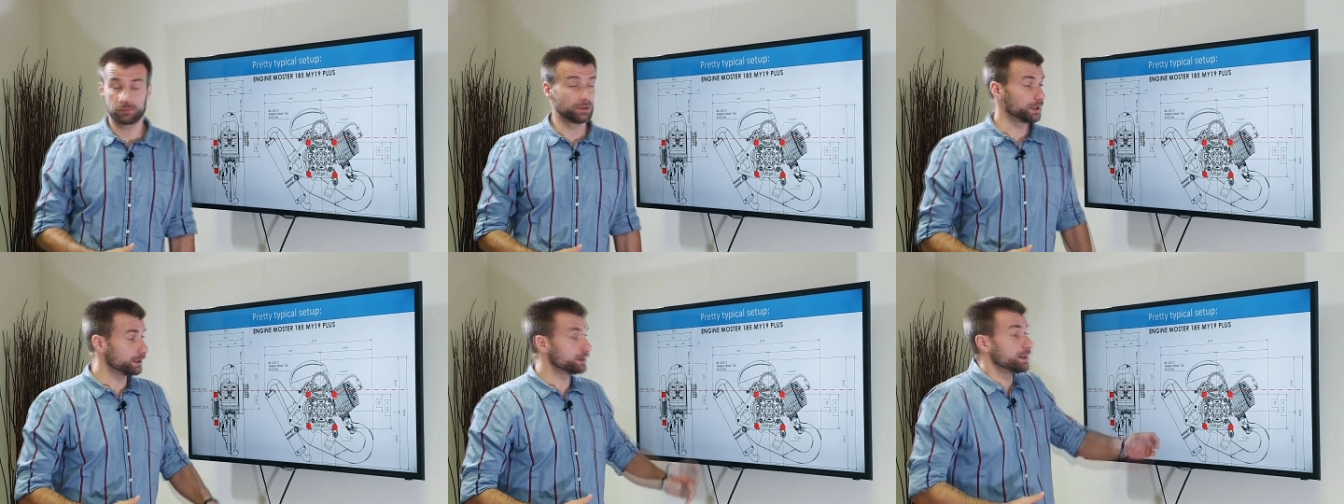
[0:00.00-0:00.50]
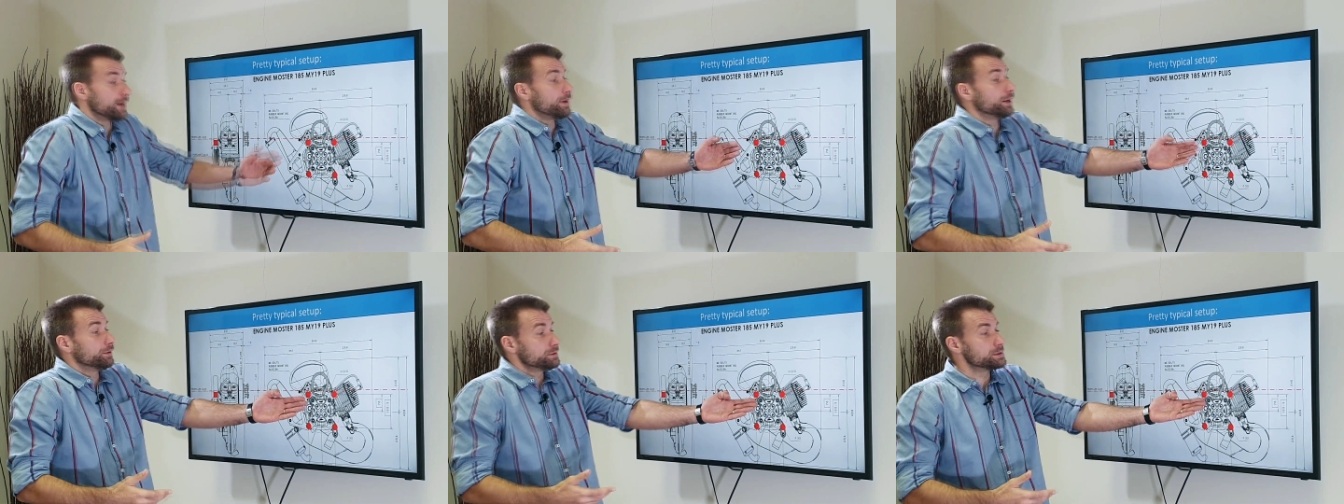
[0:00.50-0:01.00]
But now
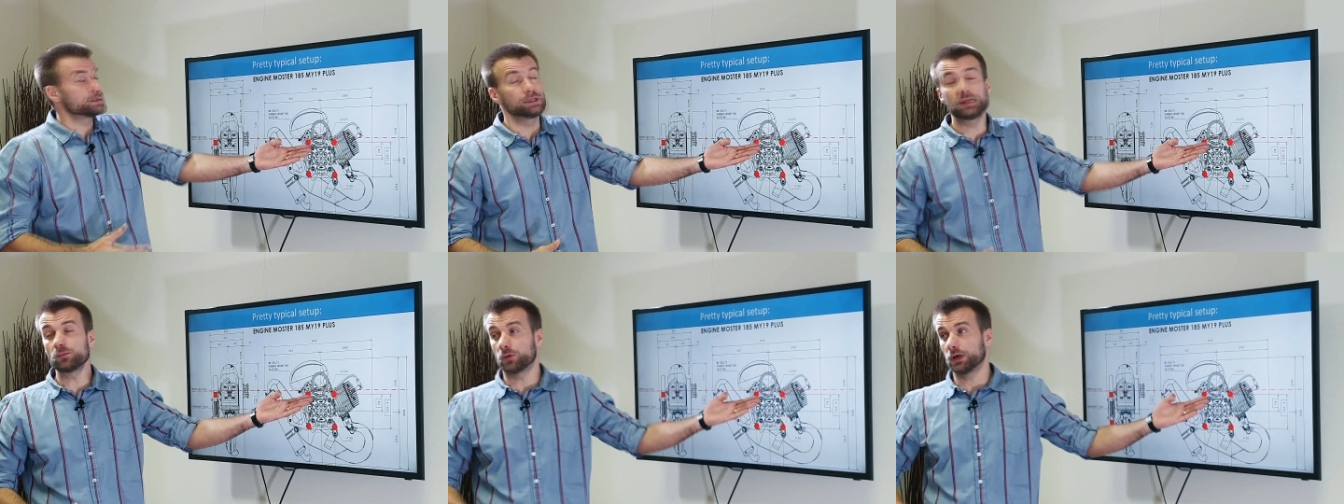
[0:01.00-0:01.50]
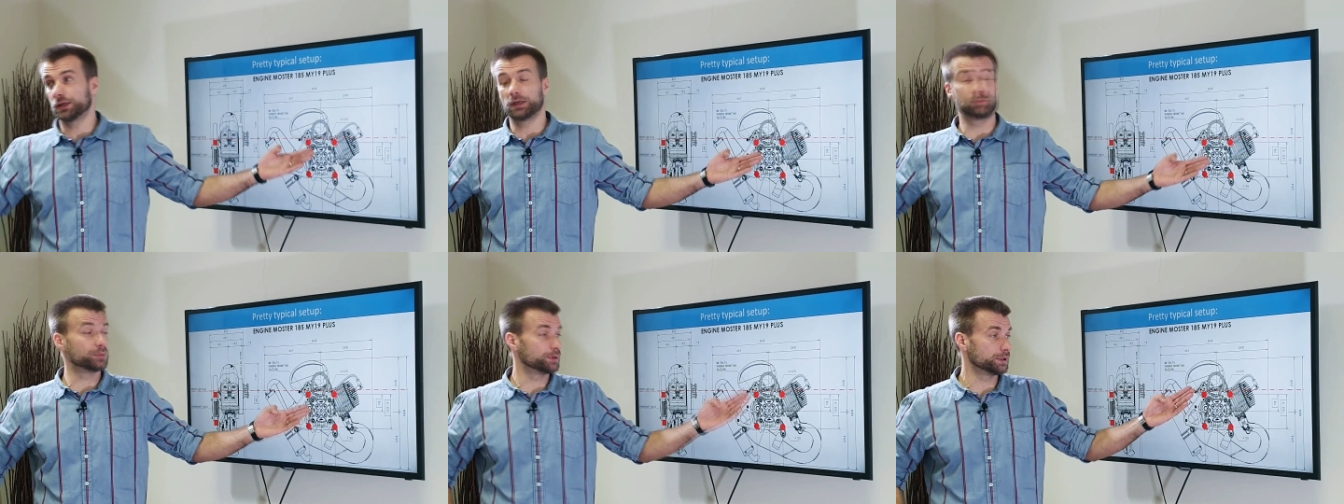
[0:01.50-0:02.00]
I understand why they
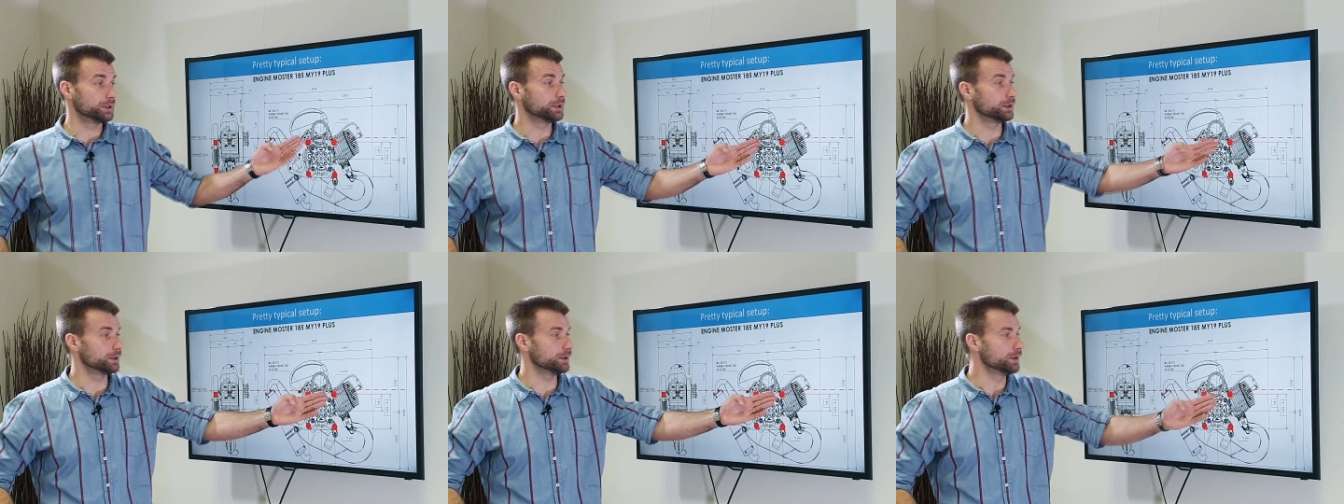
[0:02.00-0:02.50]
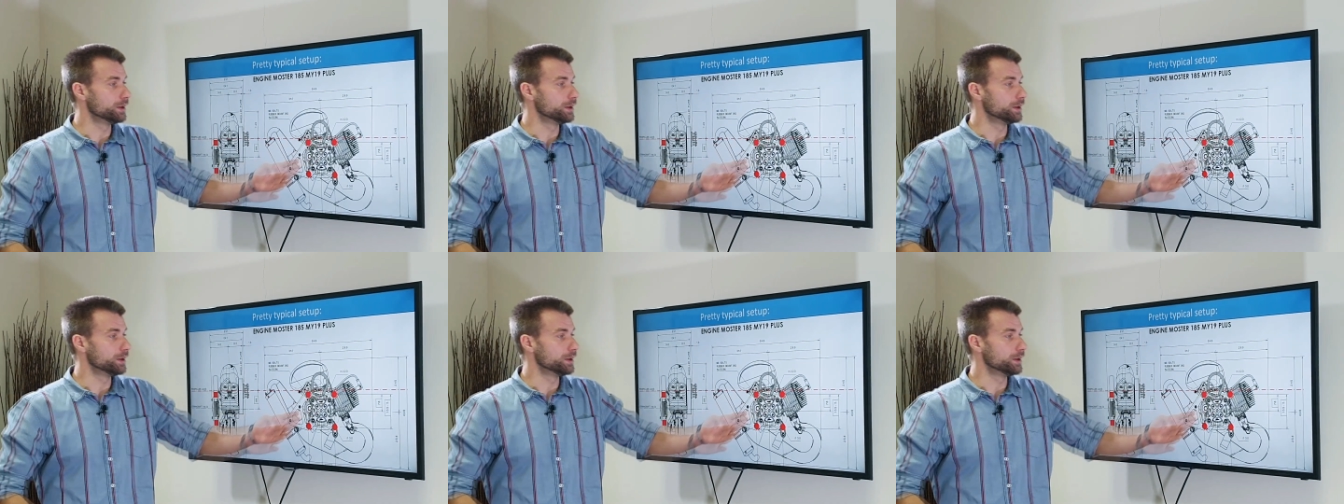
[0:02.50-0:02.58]
put it here